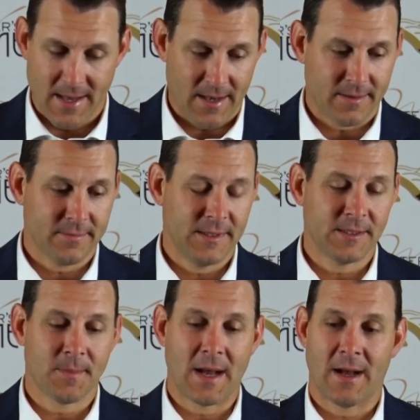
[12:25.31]
Yeah,
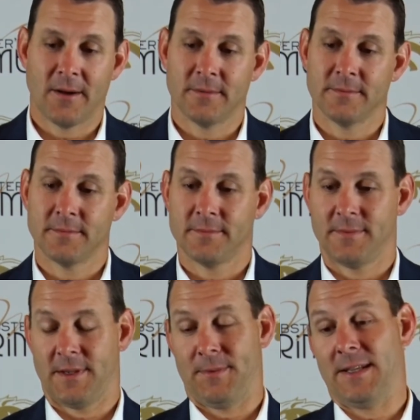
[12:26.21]
he's
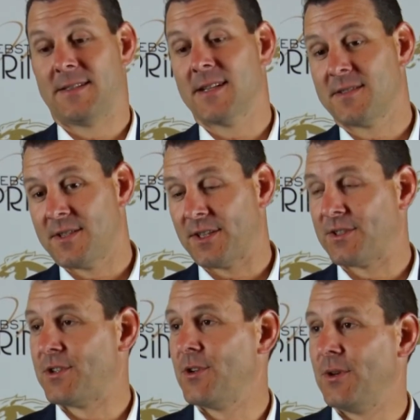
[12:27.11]
it says
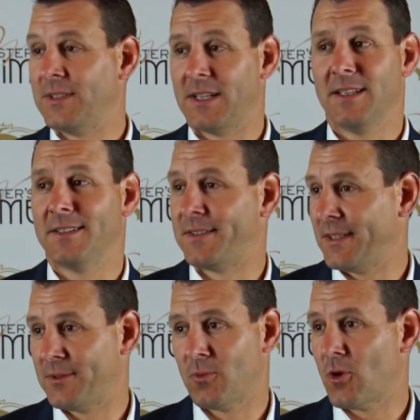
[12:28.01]
6'2". He's at least
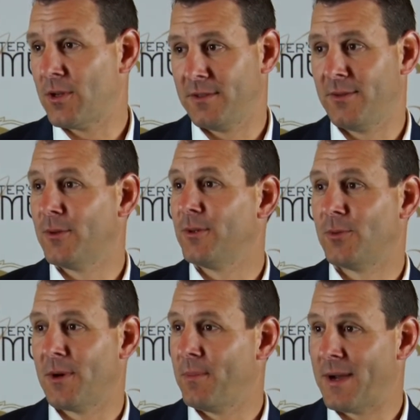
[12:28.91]
6'1",
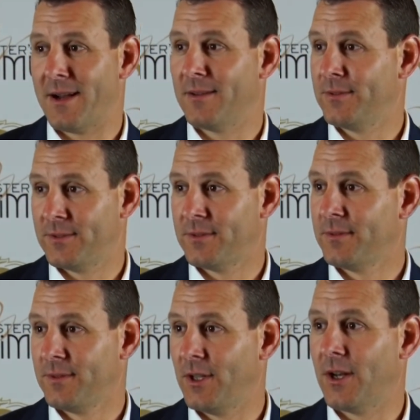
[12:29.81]
220 pounds.
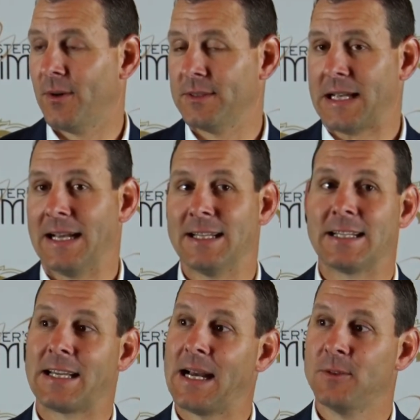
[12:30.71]
You know, he's kind of
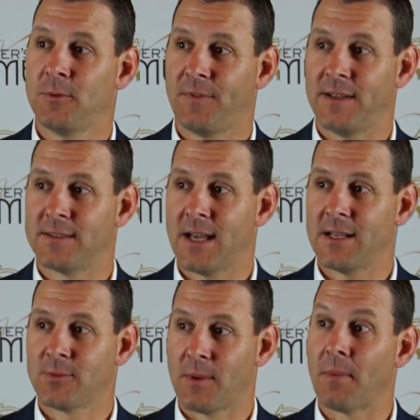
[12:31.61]
like the guys we faced
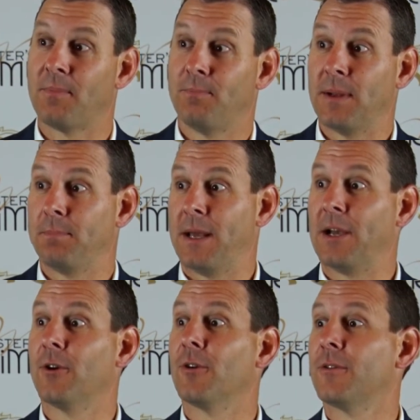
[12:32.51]
last week, but
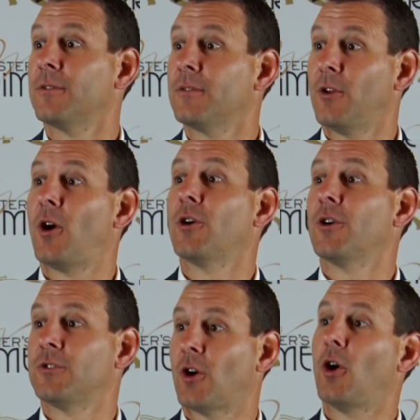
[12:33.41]
bigger,
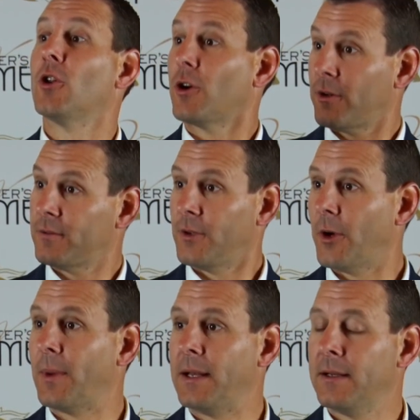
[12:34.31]
longer, taller. You
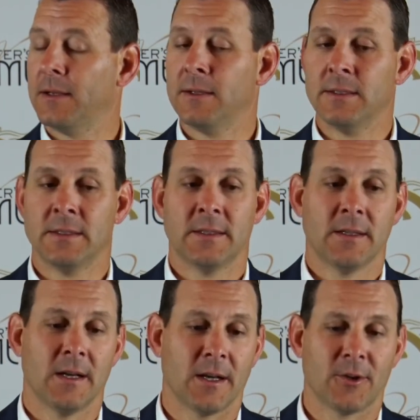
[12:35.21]
know what
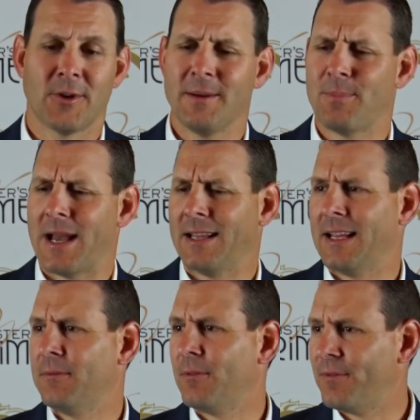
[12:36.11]
I mean? Great pad
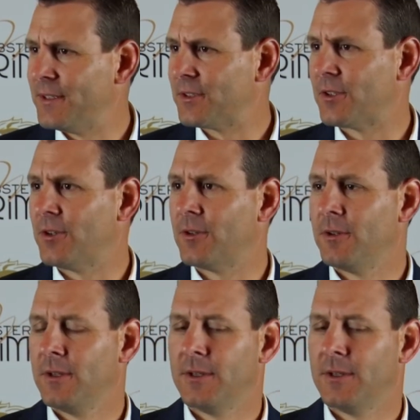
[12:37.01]
level, physical,